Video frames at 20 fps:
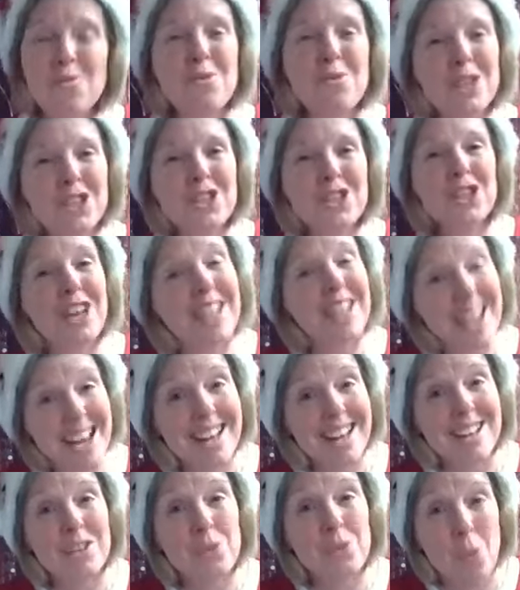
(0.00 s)
which
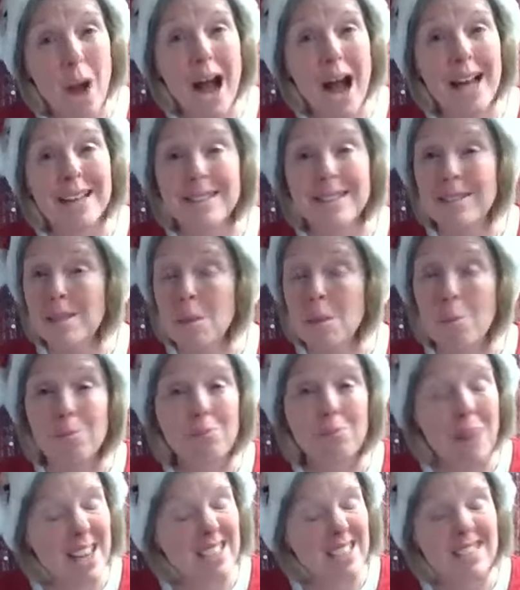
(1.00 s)
again is why it's the
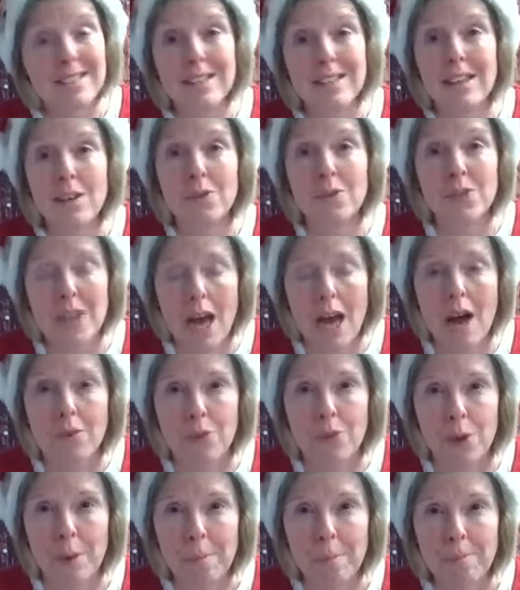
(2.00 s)
best gift
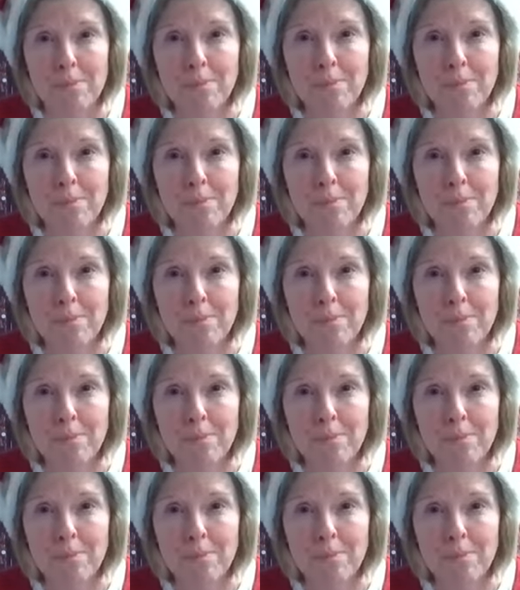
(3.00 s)
ever